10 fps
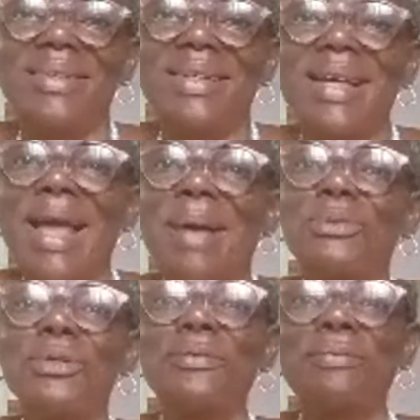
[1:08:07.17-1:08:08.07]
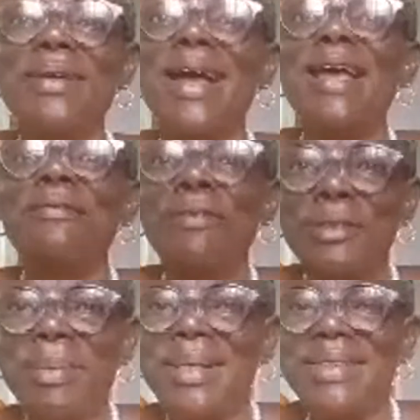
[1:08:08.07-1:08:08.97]
I force
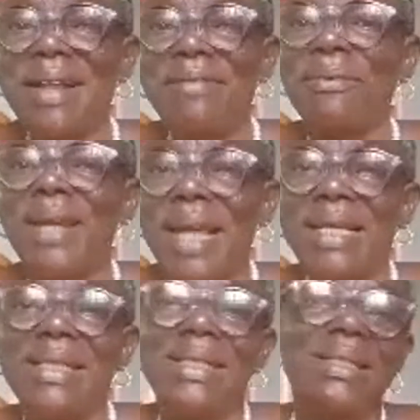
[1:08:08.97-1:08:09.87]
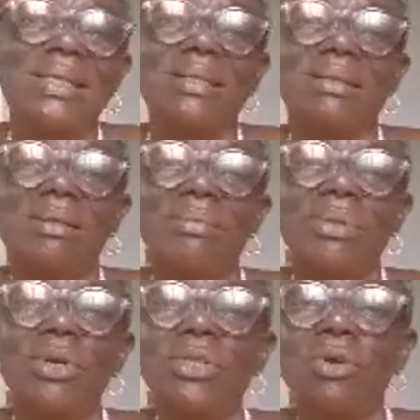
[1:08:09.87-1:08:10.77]
myself to like it
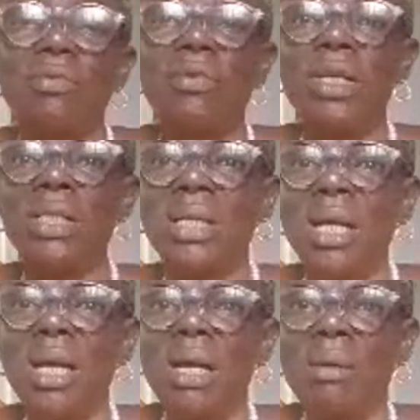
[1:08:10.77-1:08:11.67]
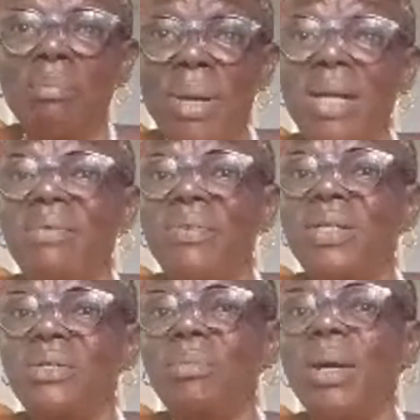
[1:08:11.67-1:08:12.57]
because of its
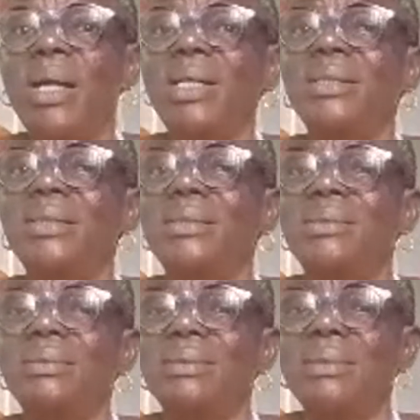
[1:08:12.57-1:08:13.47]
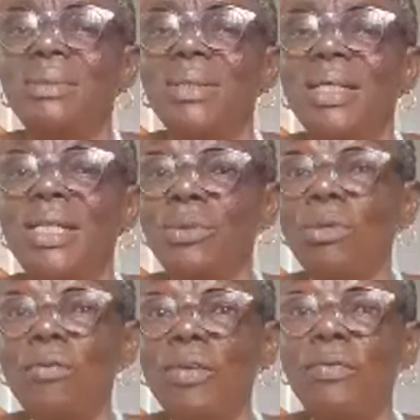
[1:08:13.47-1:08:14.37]
benefits to my health. It's one
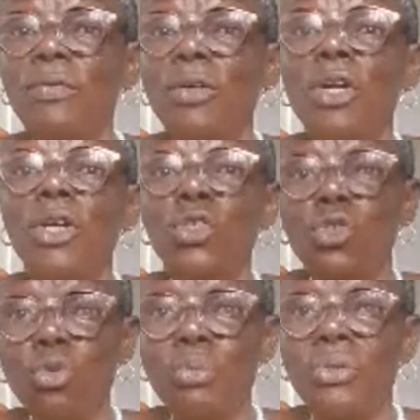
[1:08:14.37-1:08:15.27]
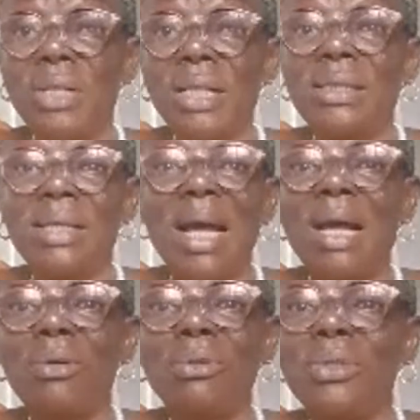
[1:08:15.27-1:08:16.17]
of the soups that I
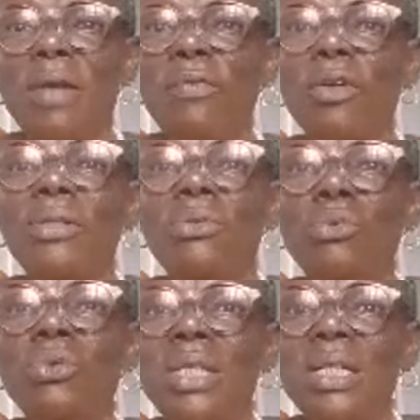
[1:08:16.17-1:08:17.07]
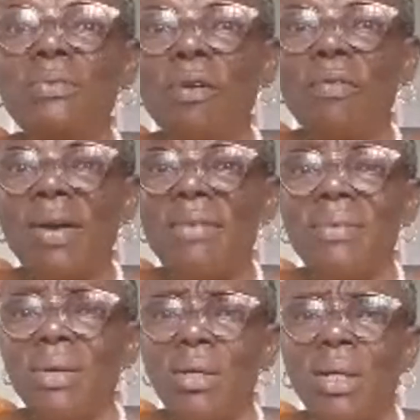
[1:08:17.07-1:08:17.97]
could stay for 2, 3, 4, 5.
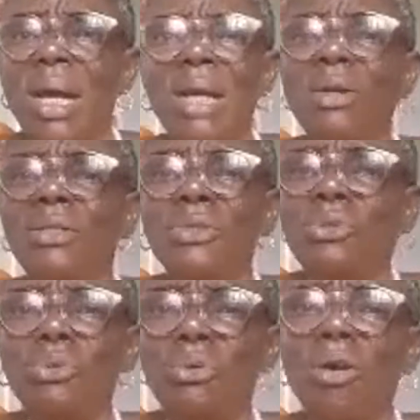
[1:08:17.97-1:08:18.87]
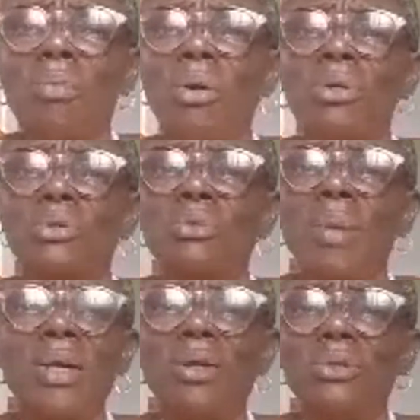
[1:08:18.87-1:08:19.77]
I don't used to cook ogbono soup.
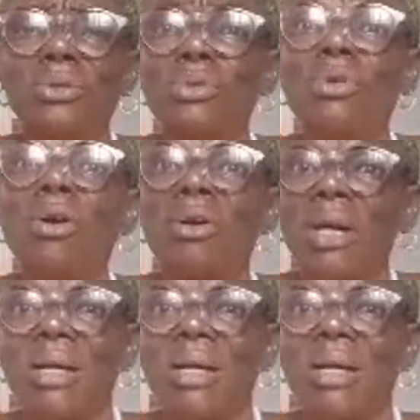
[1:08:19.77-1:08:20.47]
I don't used to cook okra.